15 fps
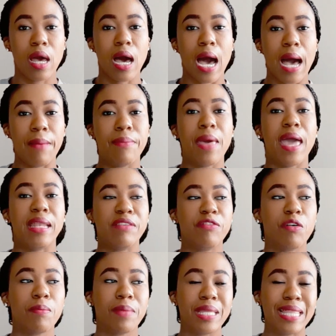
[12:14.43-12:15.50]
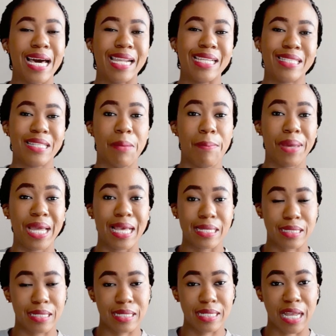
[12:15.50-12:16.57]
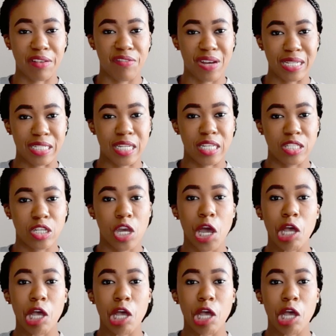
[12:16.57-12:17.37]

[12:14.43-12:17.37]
and for me that is the biggest disadvantage.